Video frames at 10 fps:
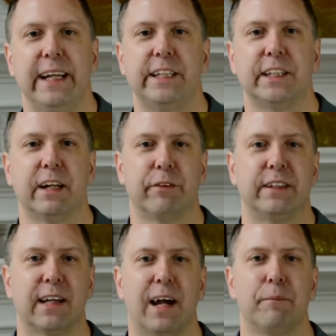each and every
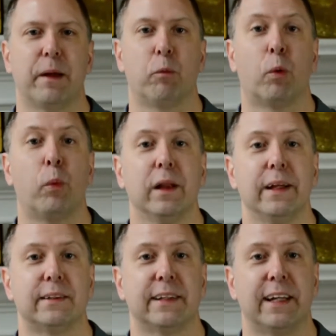time that we're
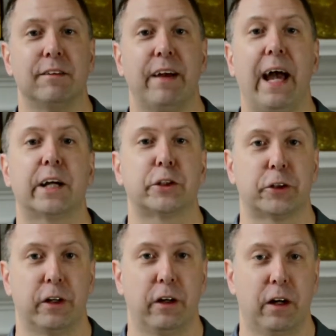willing to give extra